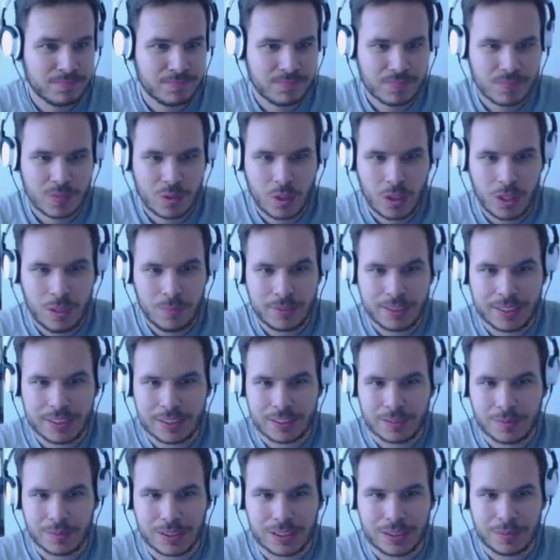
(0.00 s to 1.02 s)
Yo, I'm gonna get
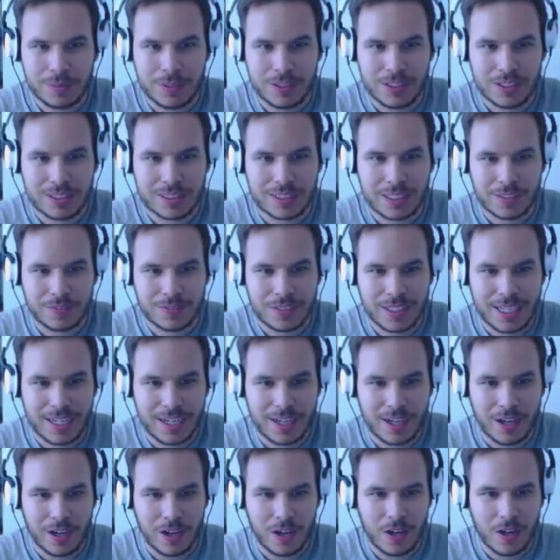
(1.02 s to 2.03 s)
some experience off that.
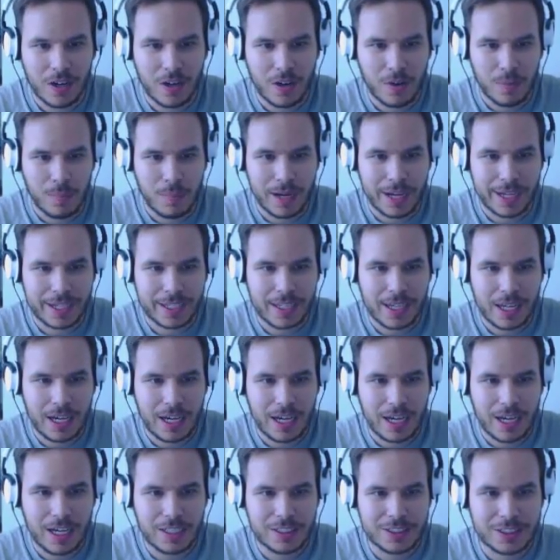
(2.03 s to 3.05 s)
Oh my
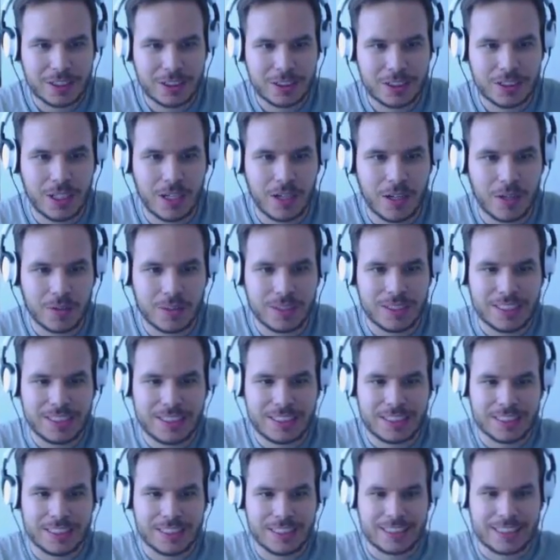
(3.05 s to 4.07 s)
gosh, yo, this
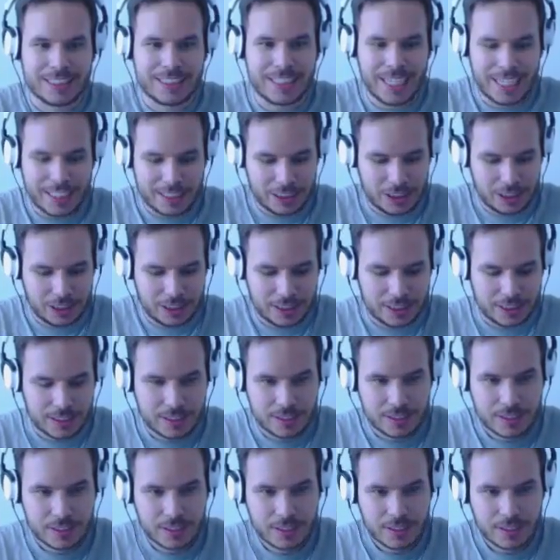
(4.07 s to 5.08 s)
is sketchy.
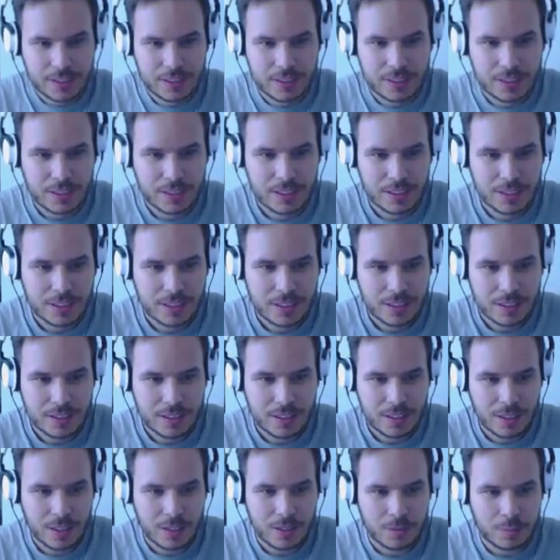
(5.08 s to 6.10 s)

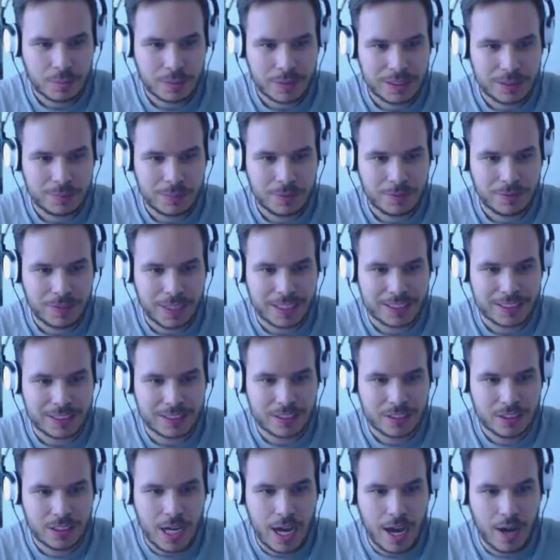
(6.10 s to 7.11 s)
Yo, please be faster.
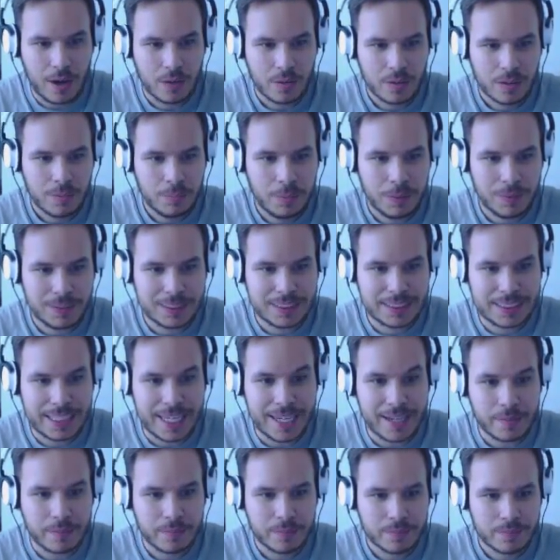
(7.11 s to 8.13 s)
No! Put him to
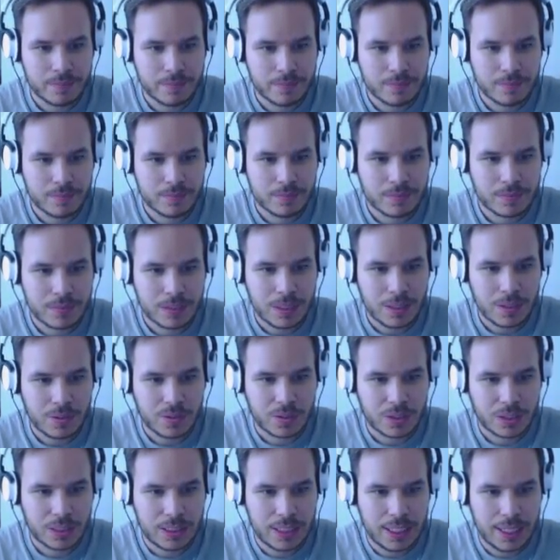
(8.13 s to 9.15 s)
sleep! Oh
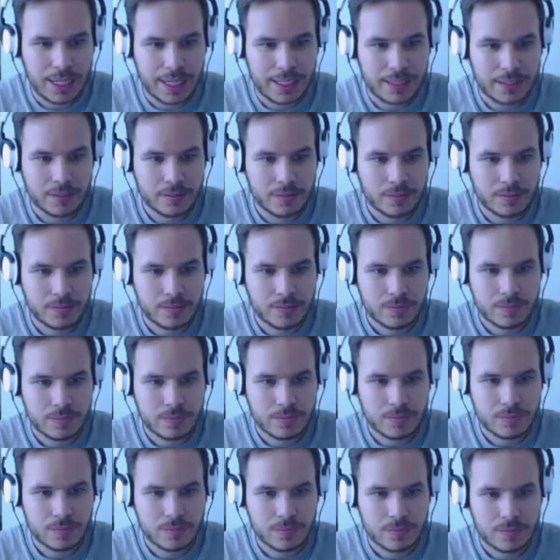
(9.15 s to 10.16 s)
god.
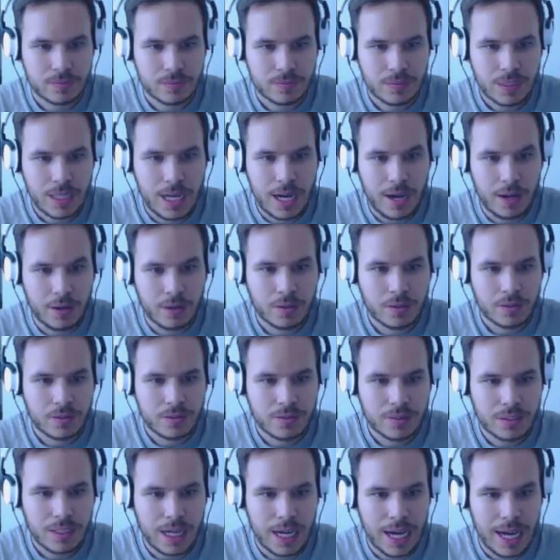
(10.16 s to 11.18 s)
No!
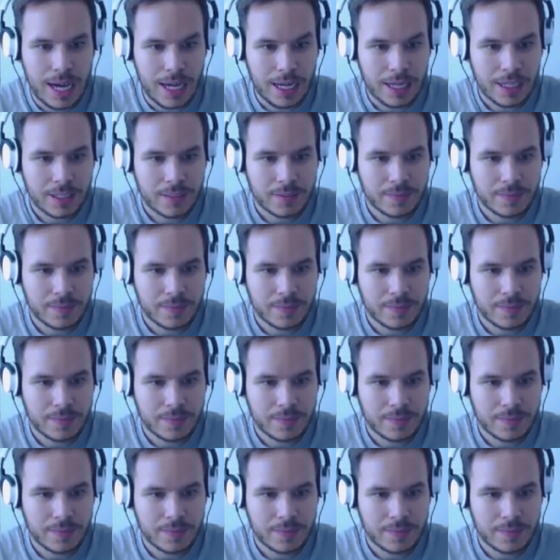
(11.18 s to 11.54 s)
Oh, ah!